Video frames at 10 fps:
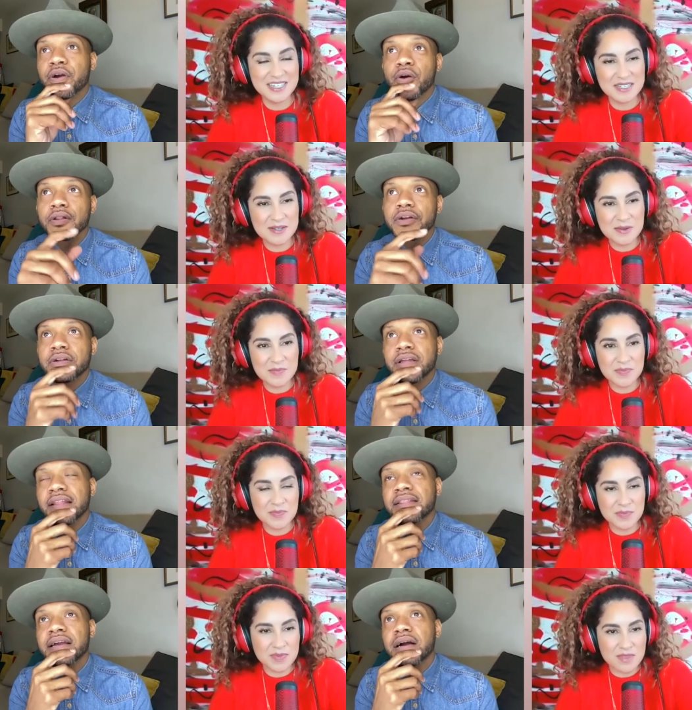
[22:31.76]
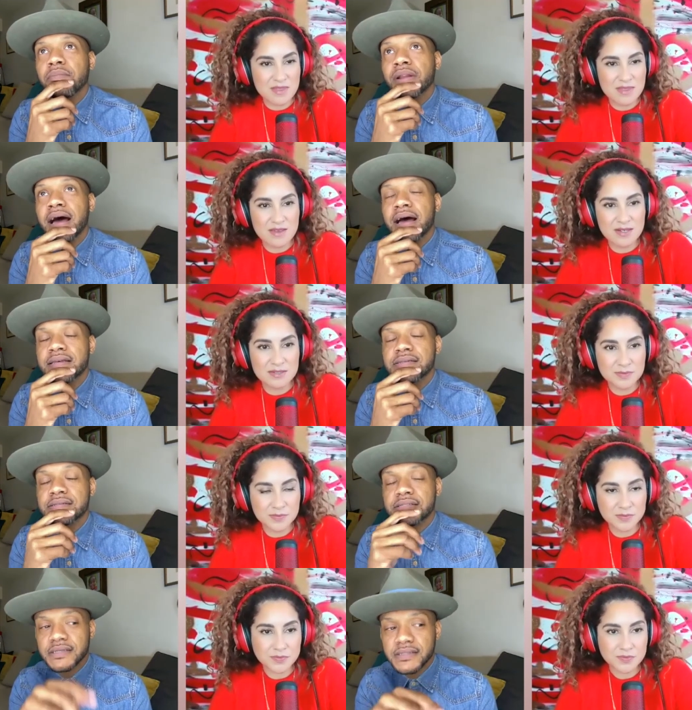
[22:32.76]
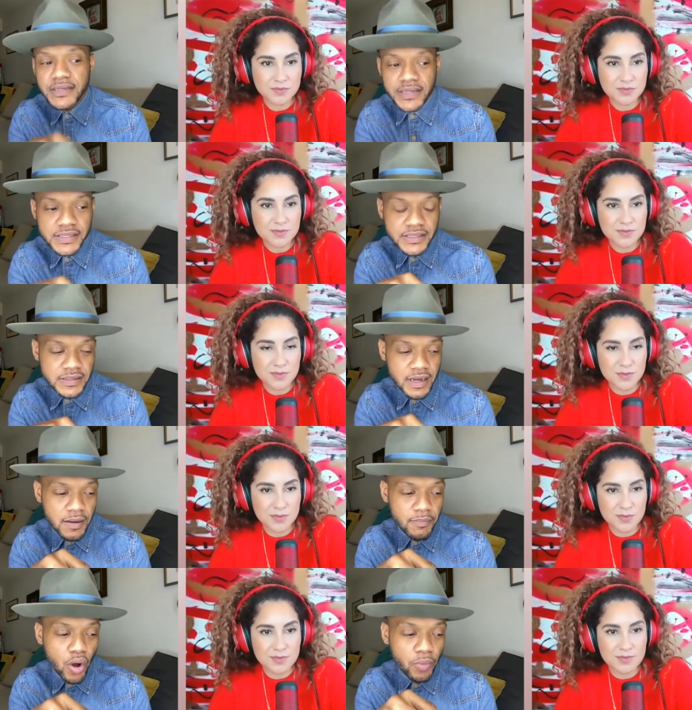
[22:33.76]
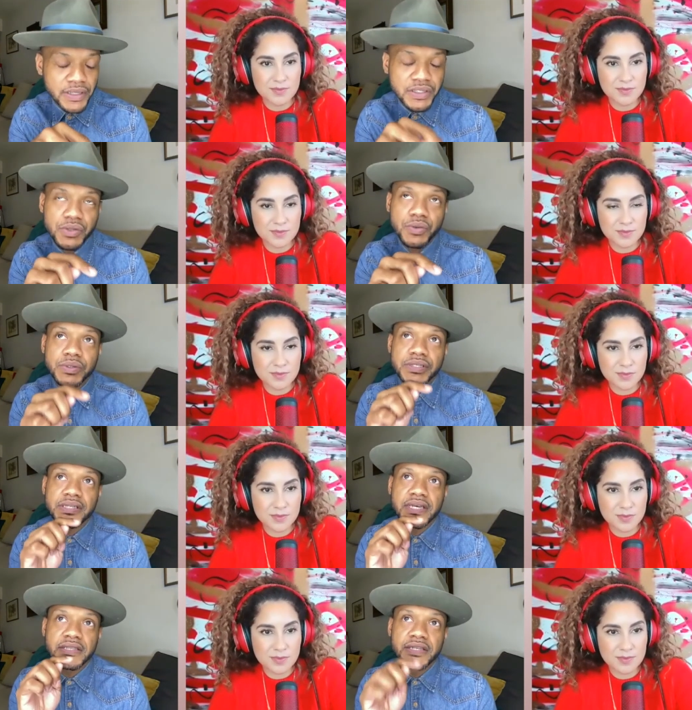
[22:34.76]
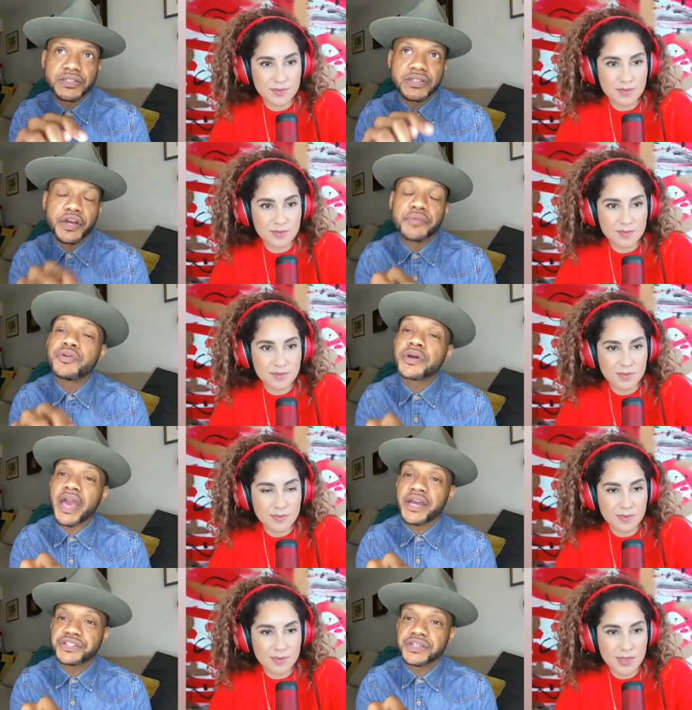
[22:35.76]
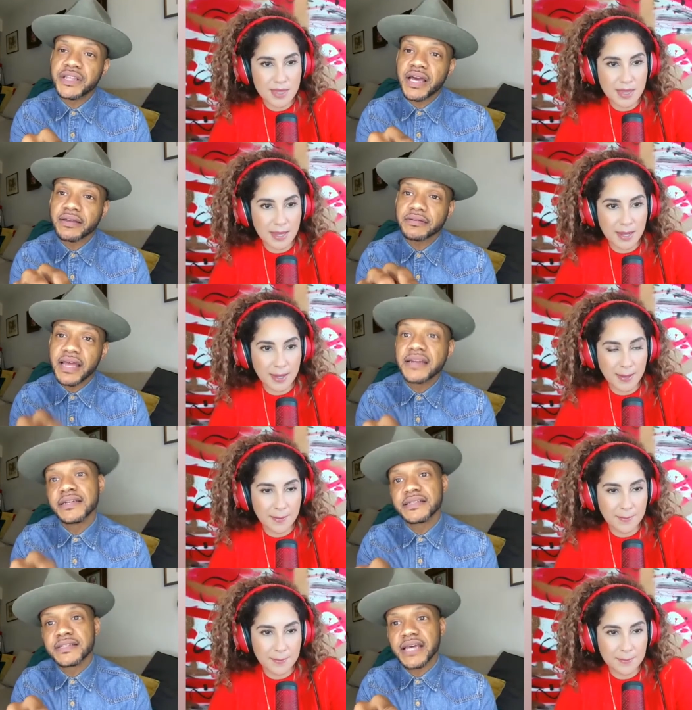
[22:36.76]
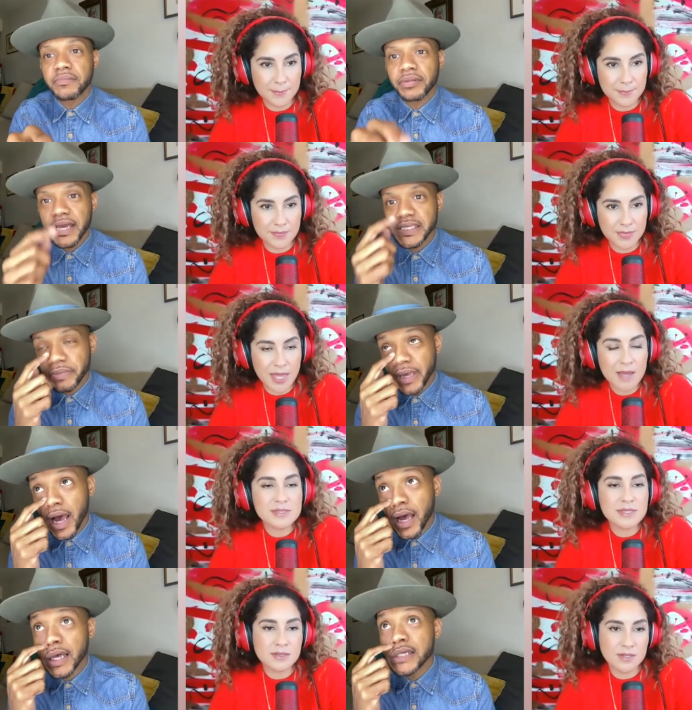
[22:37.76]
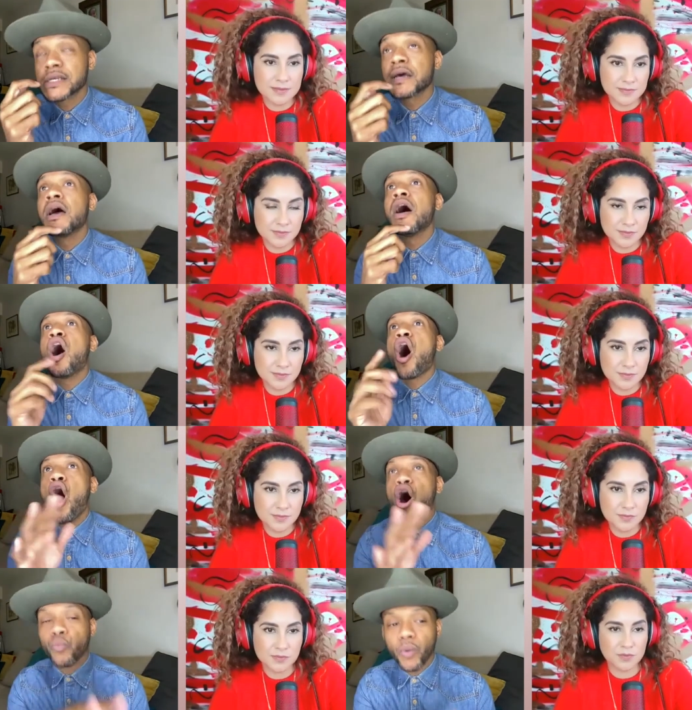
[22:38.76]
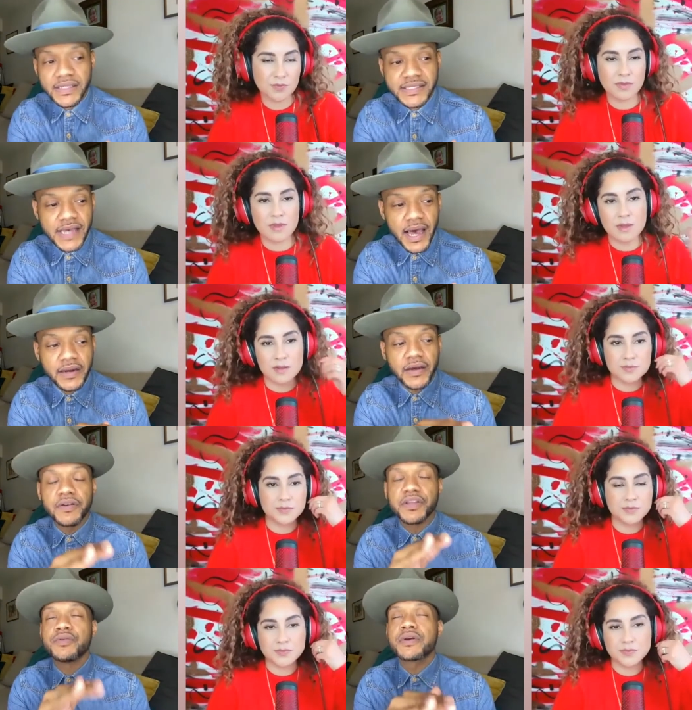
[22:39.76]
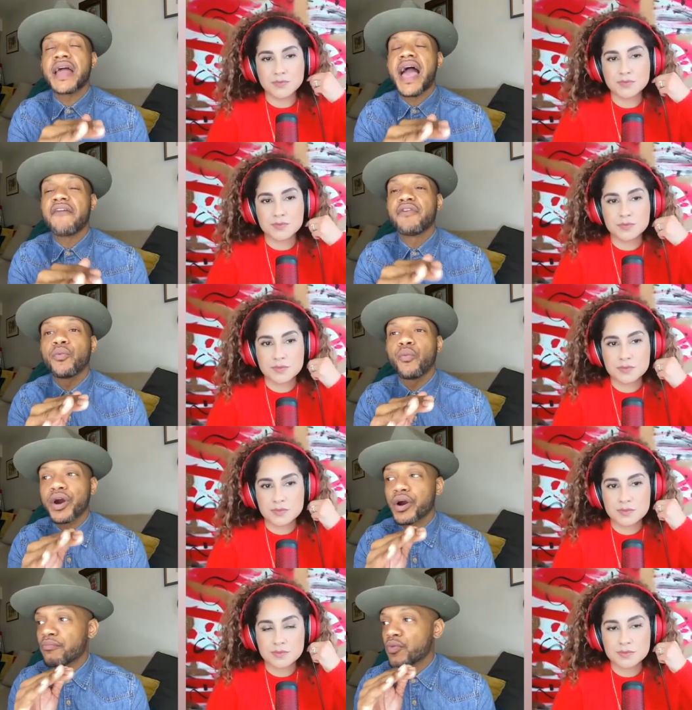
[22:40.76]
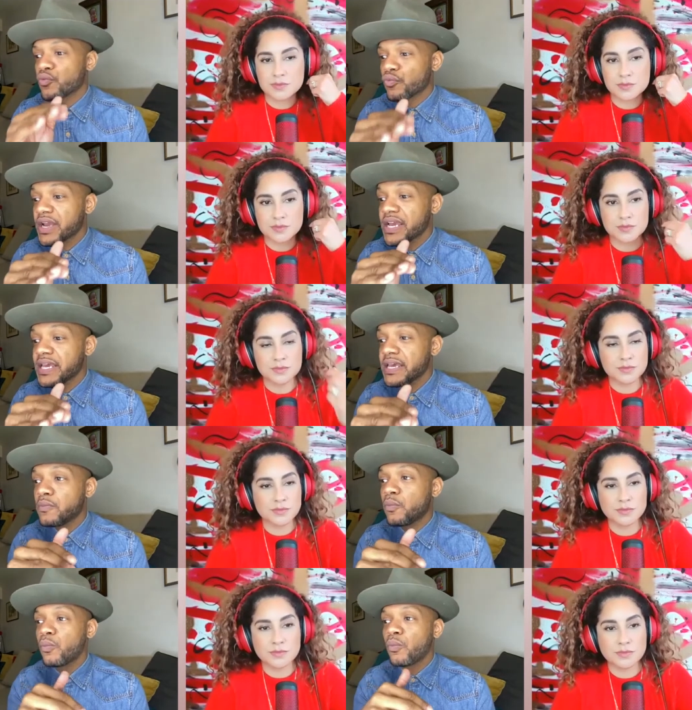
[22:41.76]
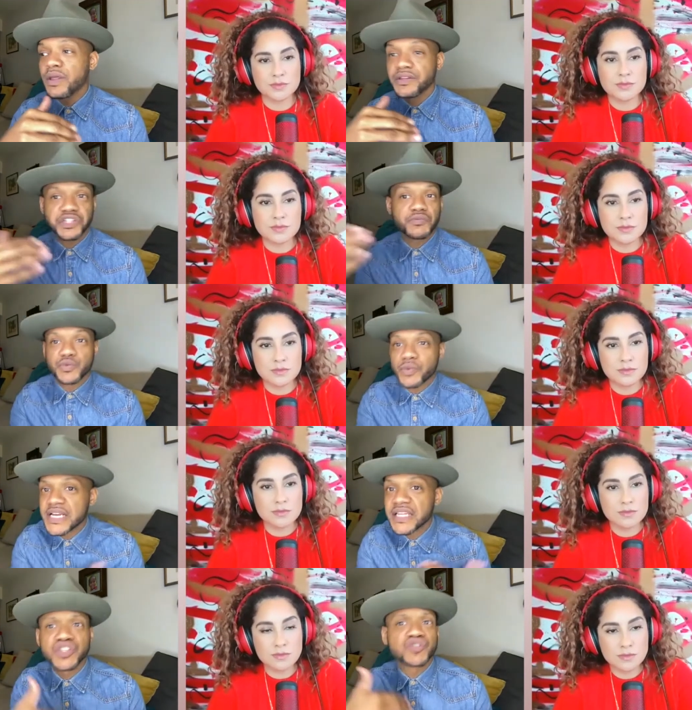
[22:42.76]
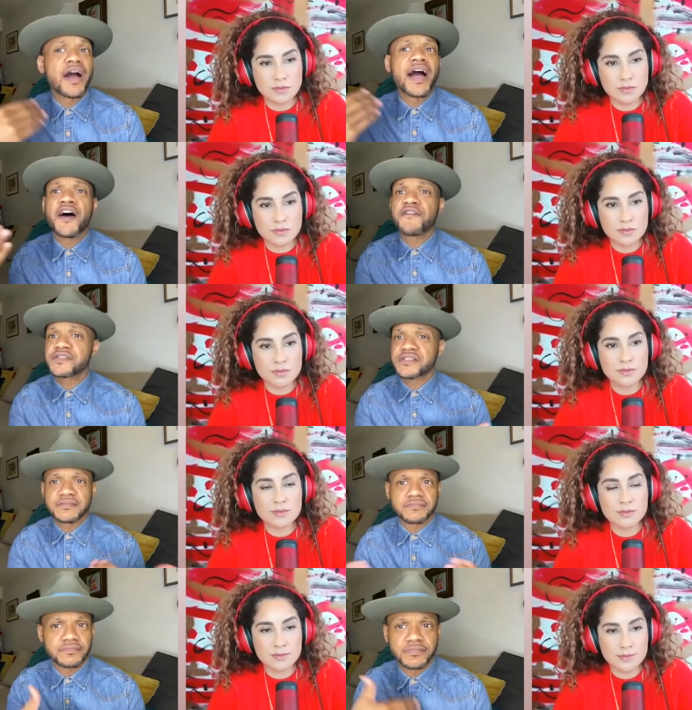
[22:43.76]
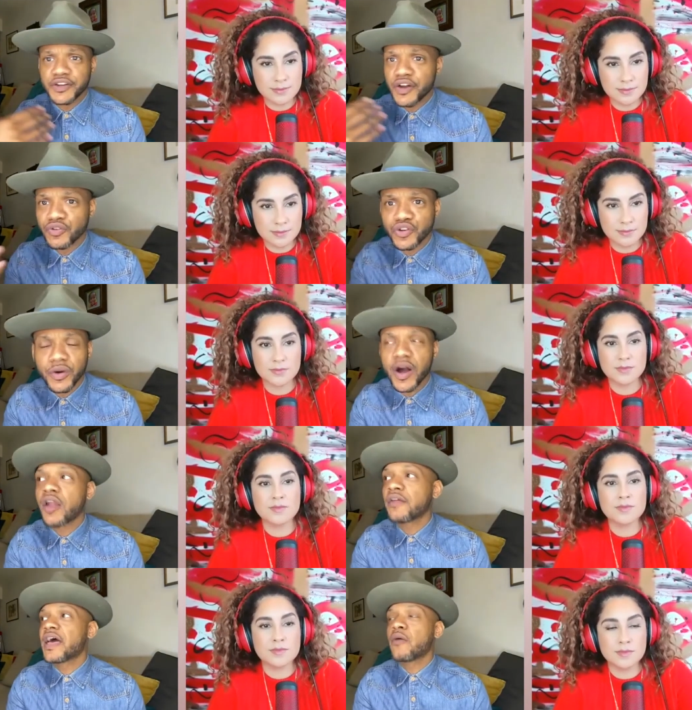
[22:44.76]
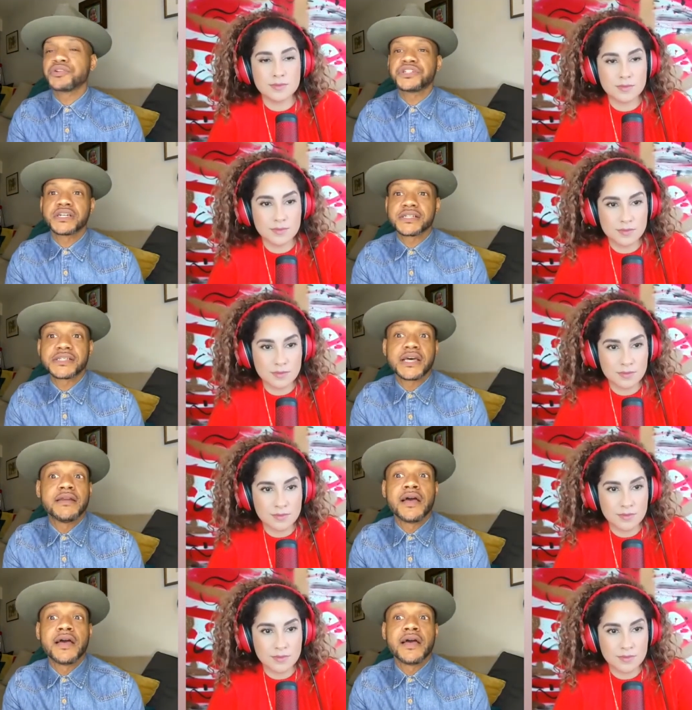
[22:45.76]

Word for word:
Speaker 1: earlier that I think applies to this um, moment too is the, the communication that that needs to take place because Absolutely on one side of it, you could have it where Marie, when she was reading the drafts and mm-hmm. you know doing all of that, where she could have said,